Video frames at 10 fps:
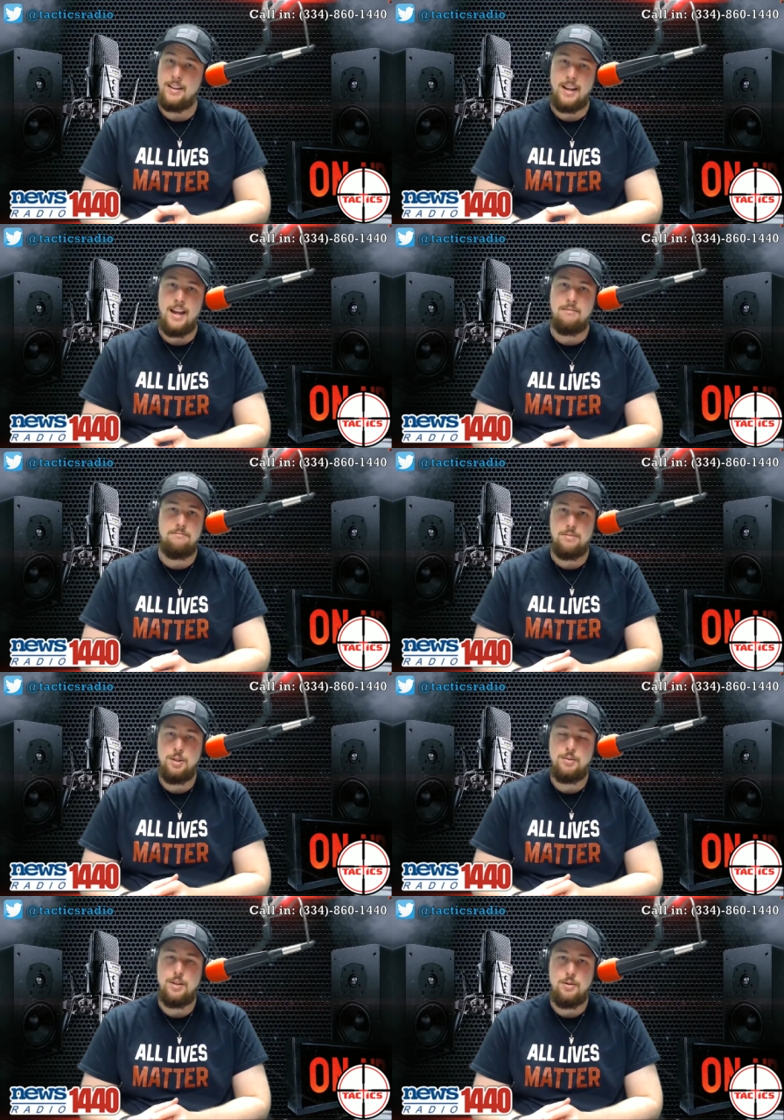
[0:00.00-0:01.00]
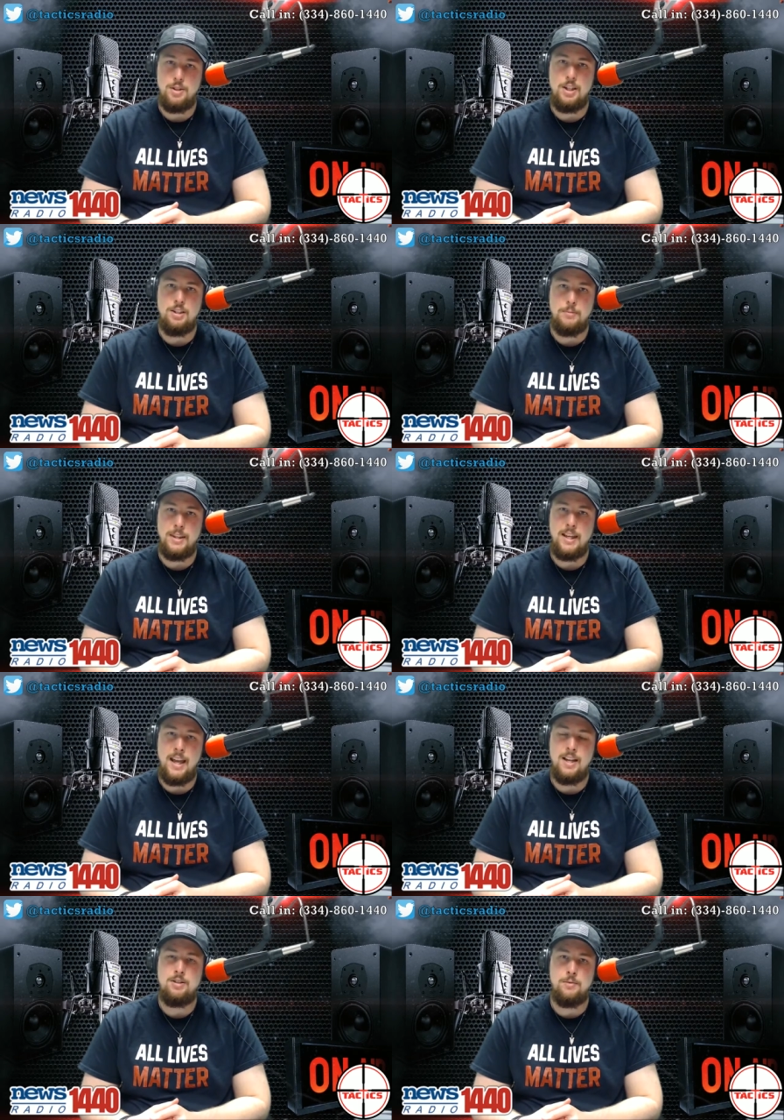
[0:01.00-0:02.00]
They can't choose their genes, but they
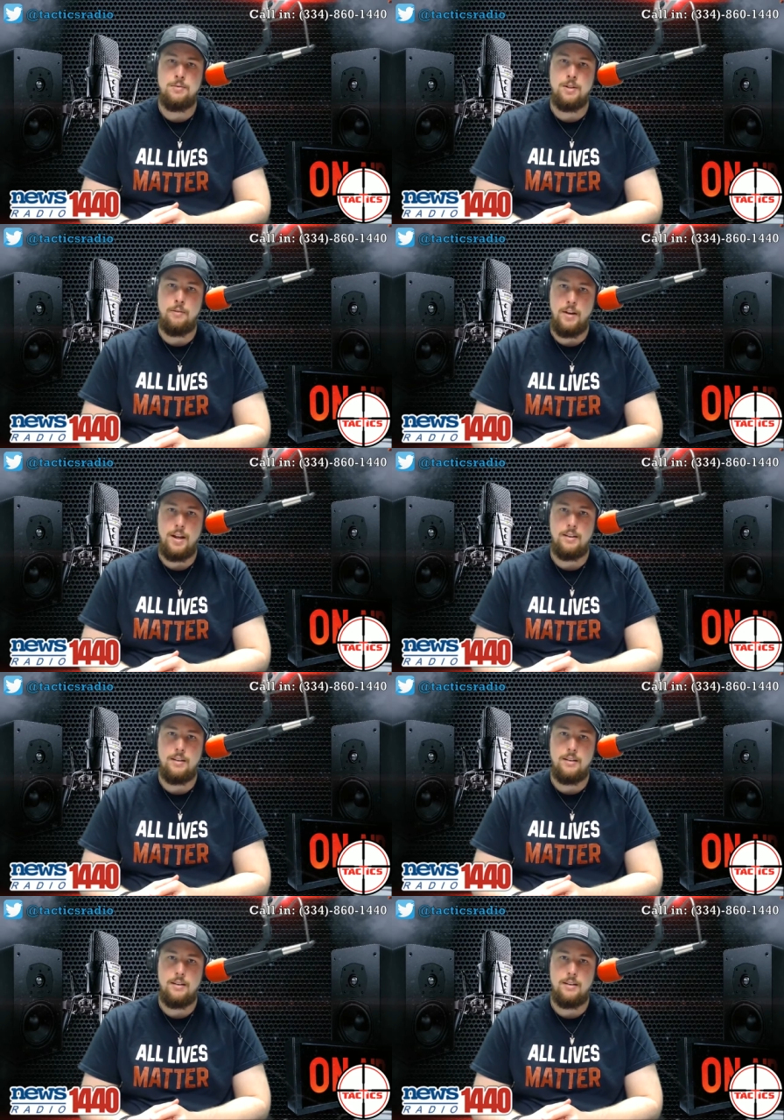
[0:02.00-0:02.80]
can choose their faith.